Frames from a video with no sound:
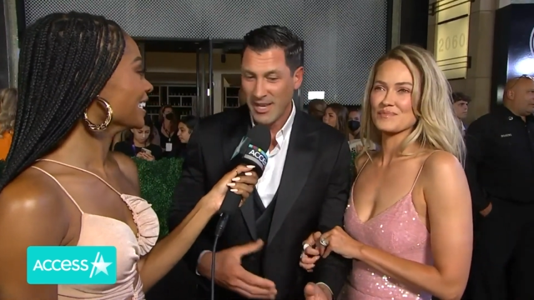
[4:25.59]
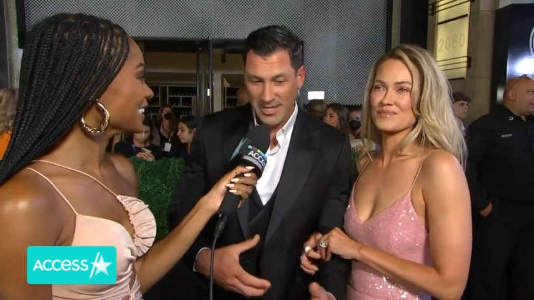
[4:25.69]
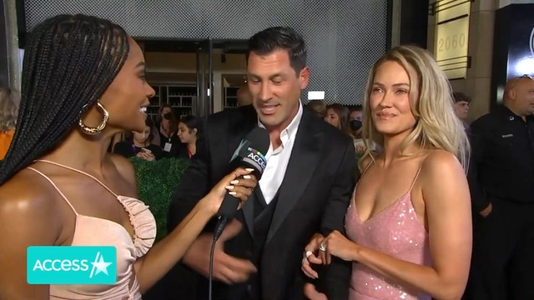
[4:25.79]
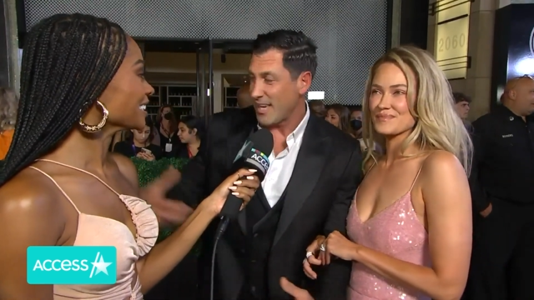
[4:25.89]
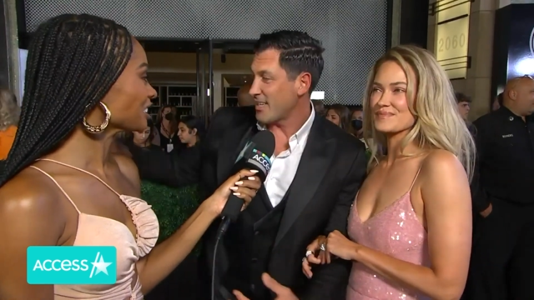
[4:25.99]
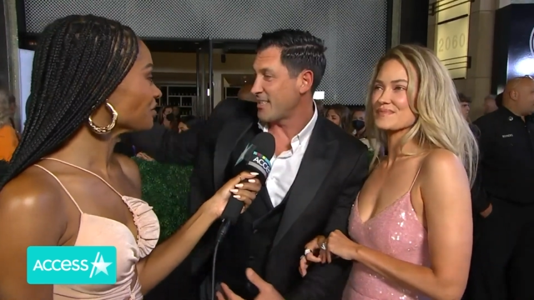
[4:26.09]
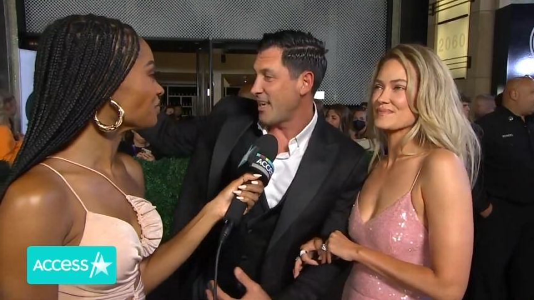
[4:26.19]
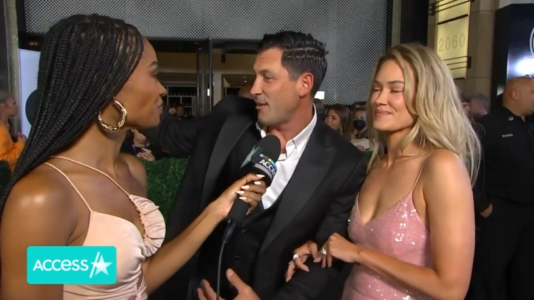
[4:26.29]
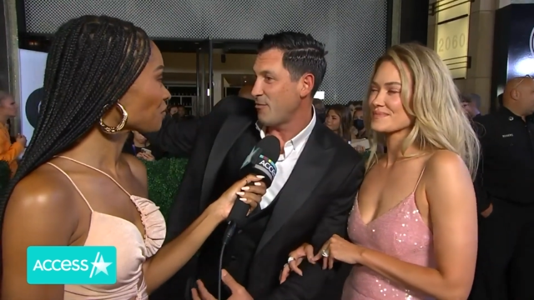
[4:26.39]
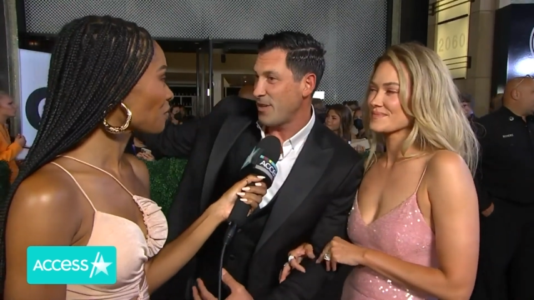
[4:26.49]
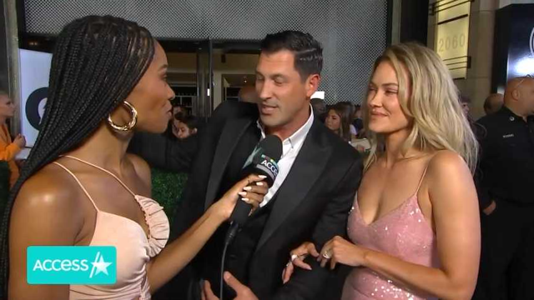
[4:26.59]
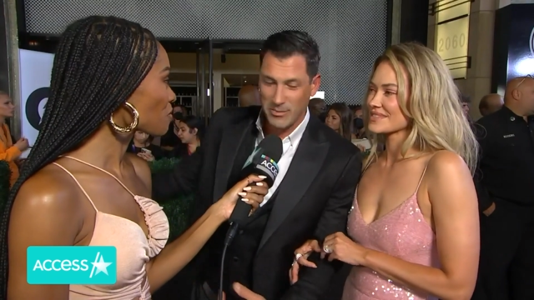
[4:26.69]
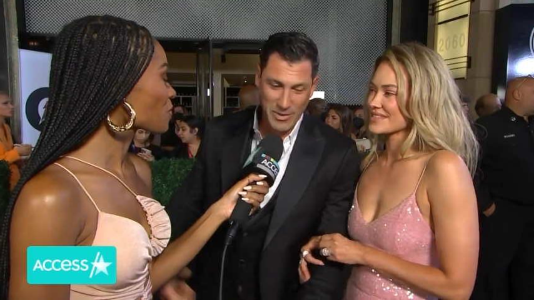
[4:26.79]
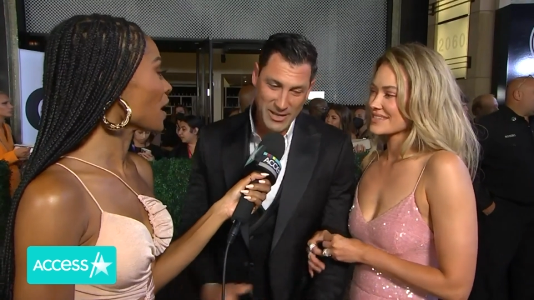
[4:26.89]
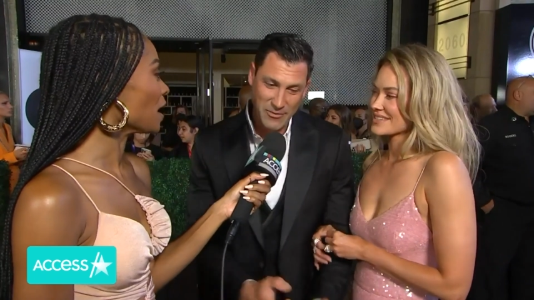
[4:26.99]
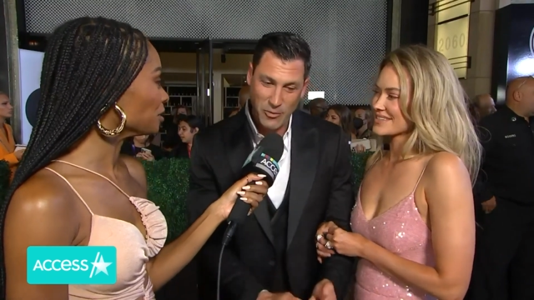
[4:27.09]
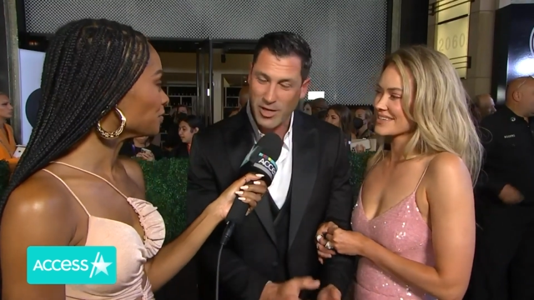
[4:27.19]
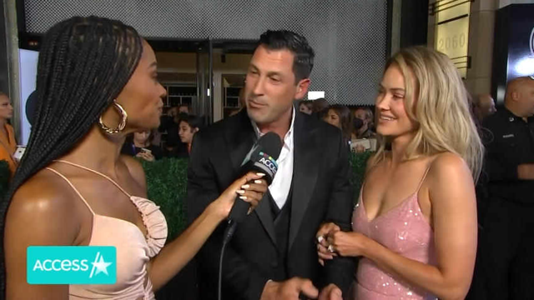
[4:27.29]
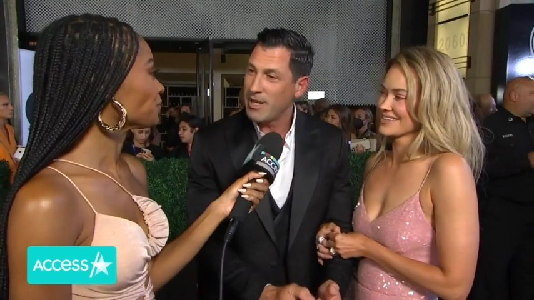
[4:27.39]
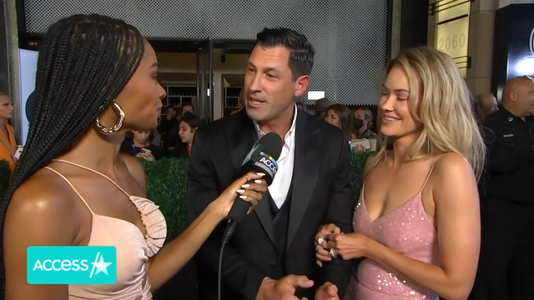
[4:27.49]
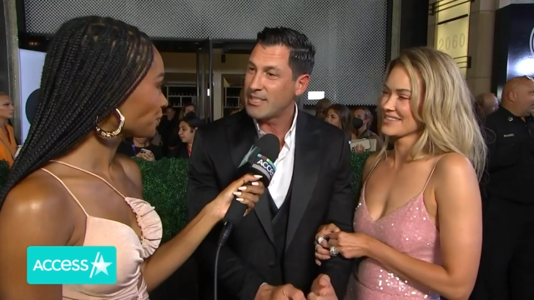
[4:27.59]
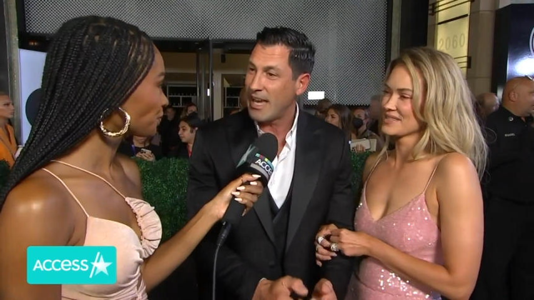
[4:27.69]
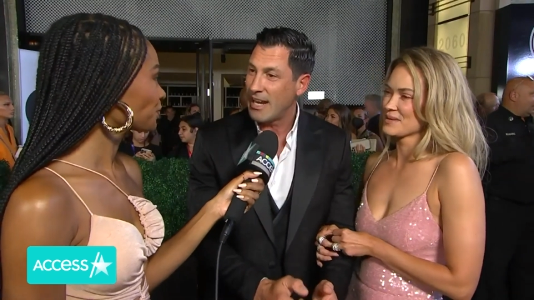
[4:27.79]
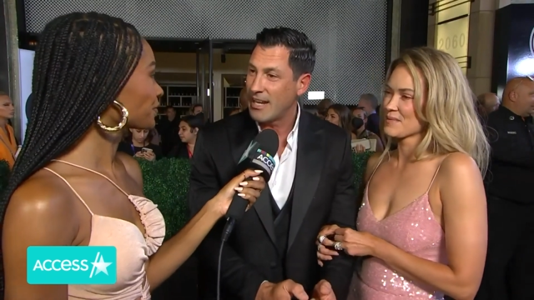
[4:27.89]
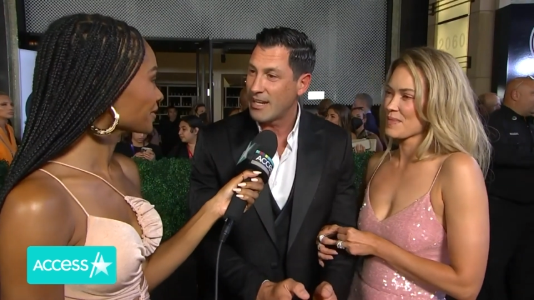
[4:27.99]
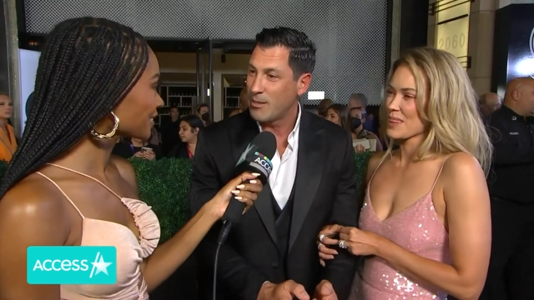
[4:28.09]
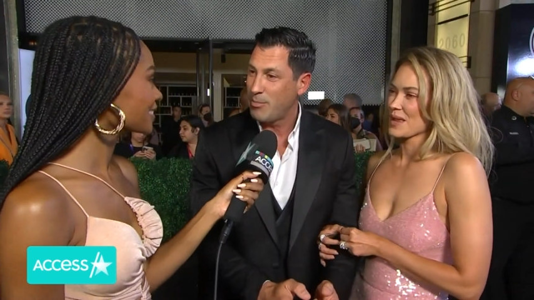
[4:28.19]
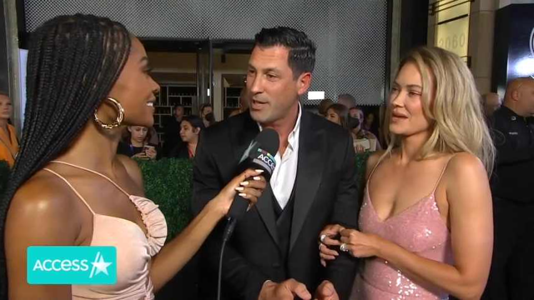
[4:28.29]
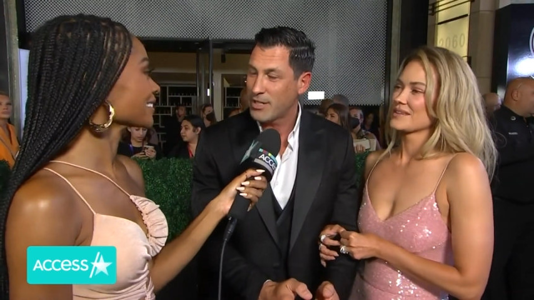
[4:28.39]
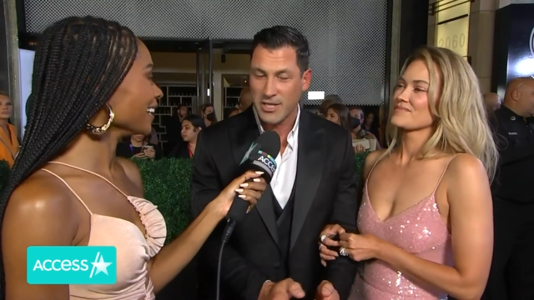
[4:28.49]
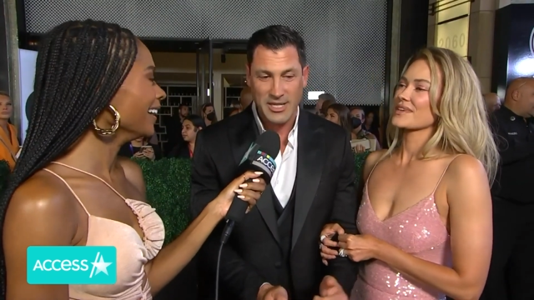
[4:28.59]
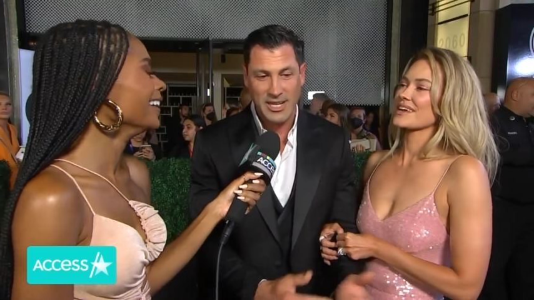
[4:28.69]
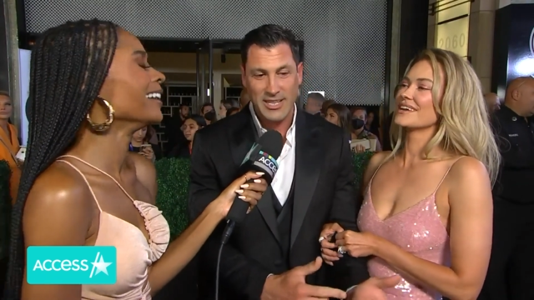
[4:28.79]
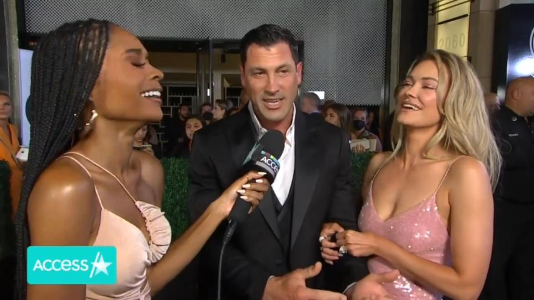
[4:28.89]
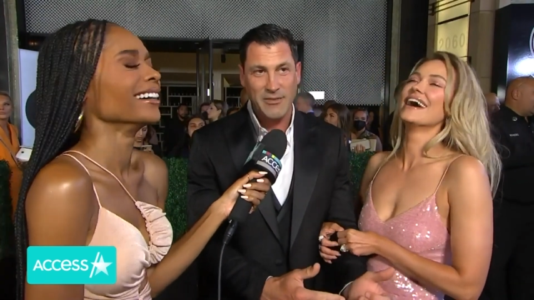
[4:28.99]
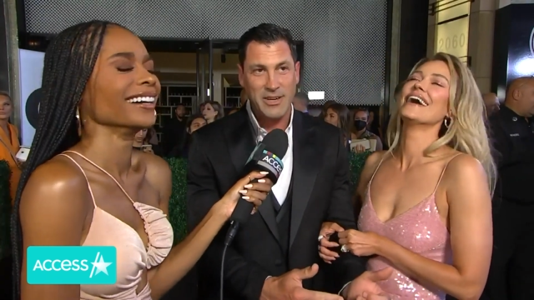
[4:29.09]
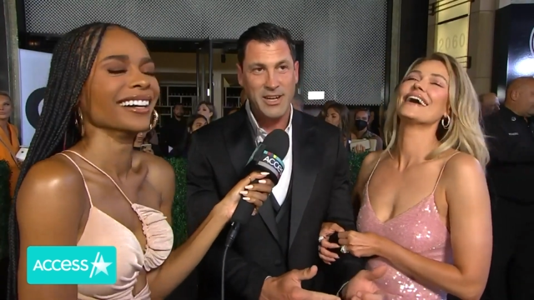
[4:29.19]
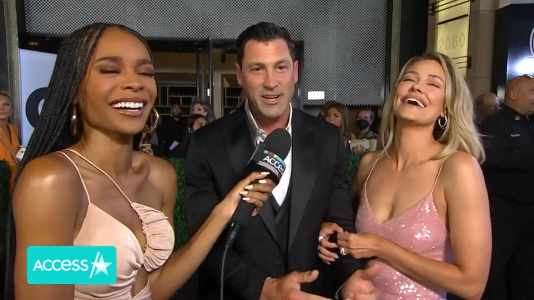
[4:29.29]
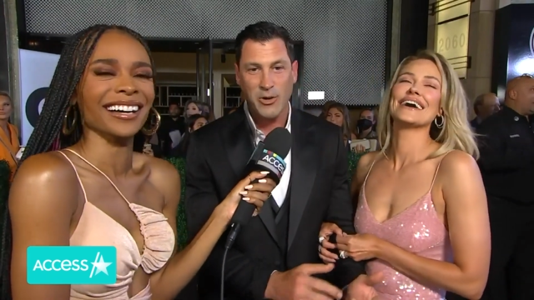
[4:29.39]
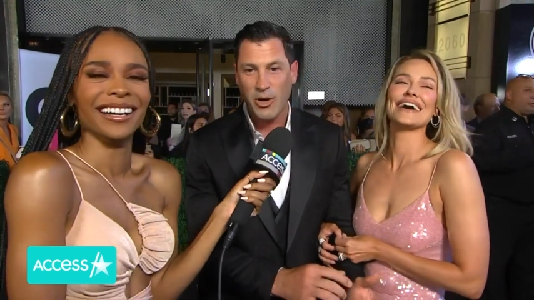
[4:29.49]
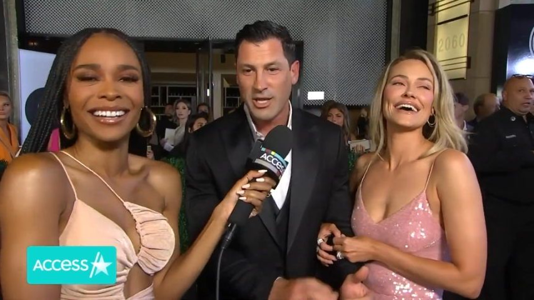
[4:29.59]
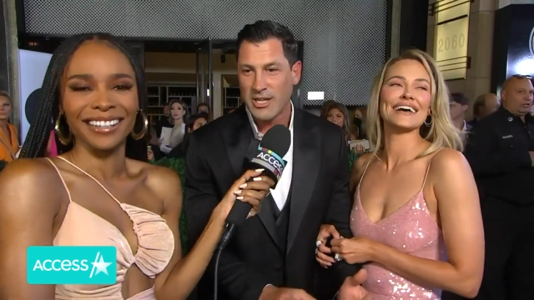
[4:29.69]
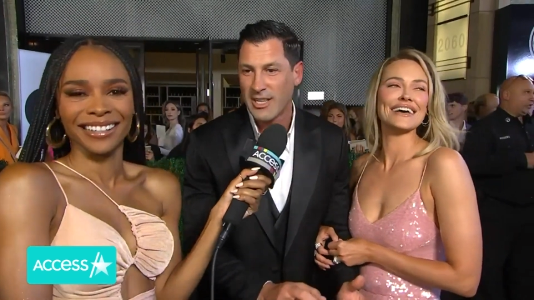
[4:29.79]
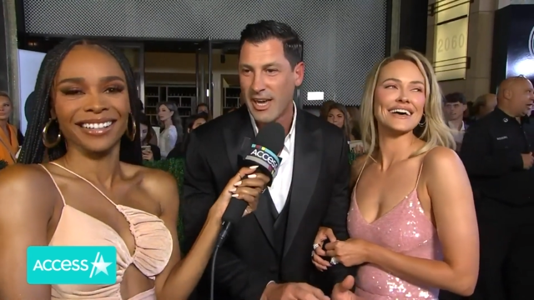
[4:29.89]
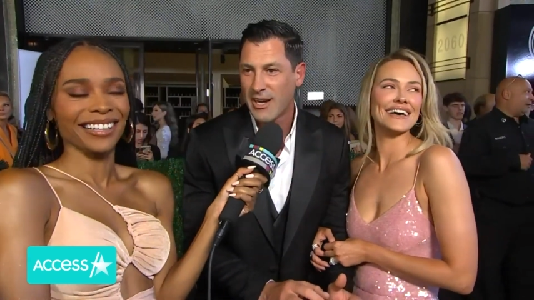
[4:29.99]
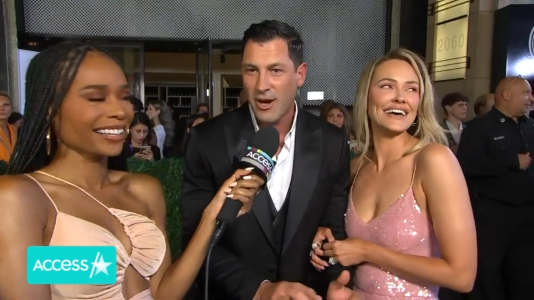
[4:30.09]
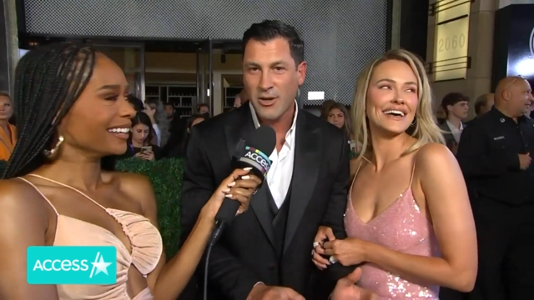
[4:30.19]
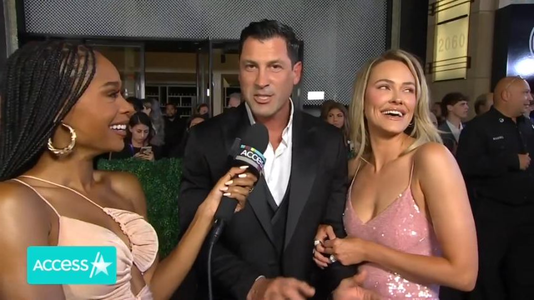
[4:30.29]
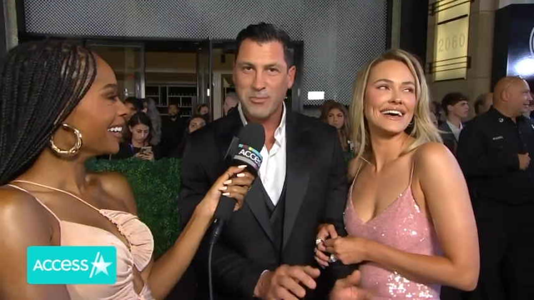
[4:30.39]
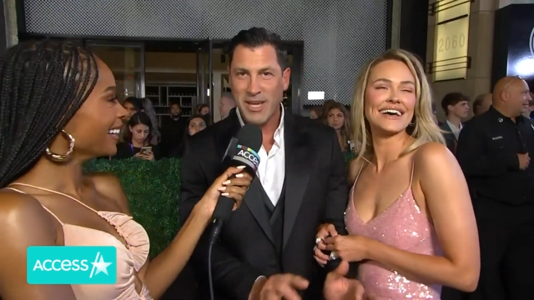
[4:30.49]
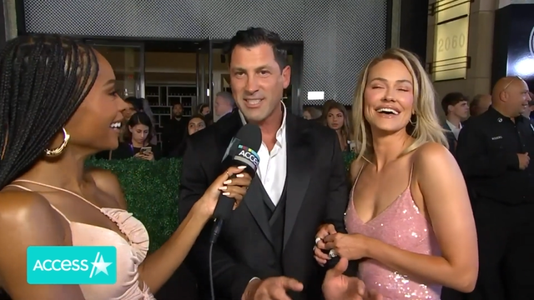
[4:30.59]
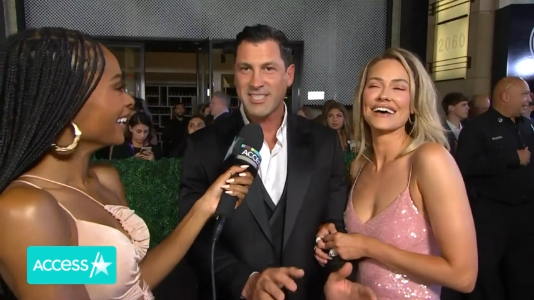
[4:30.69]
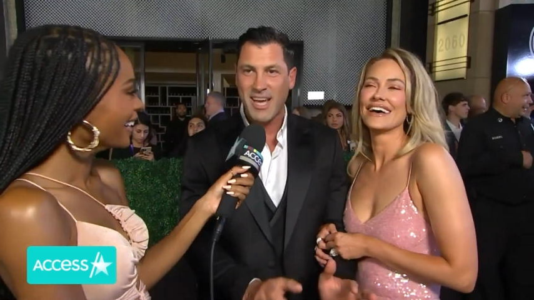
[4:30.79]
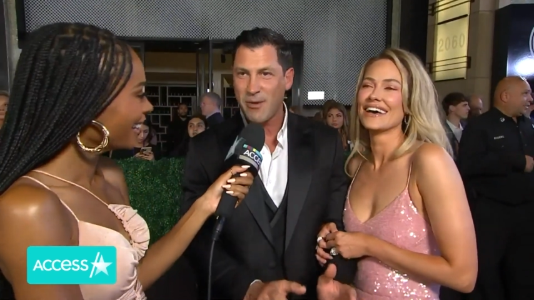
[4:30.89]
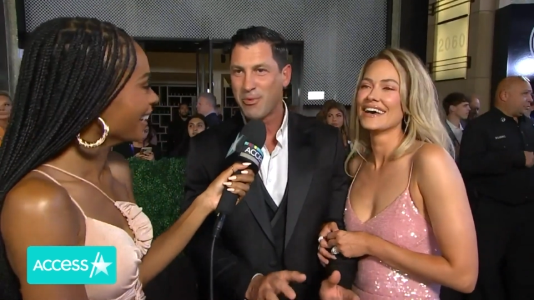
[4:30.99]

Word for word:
Speaker 1: take a selfie, spend 40 minutes editing the picture, and then leaving and calling it like, oh, spend time